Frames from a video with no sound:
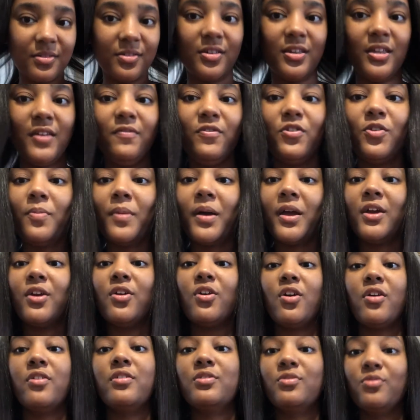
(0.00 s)
even though my hair
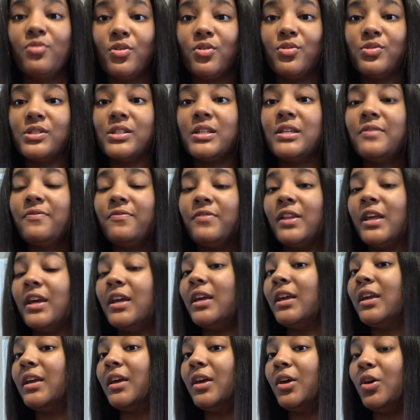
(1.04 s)
already grows, it feel like
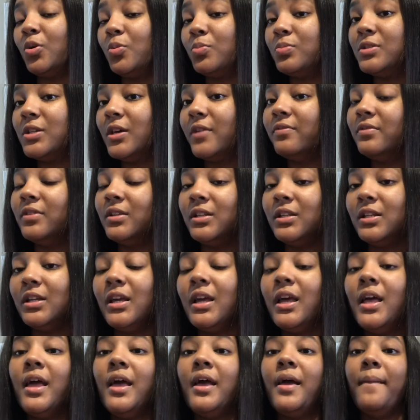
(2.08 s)
it helped definitely,
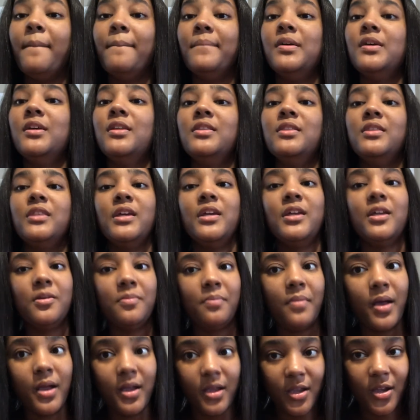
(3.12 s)
but it thickened
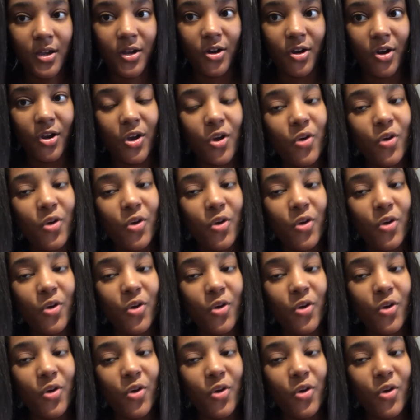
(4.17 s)
my hair.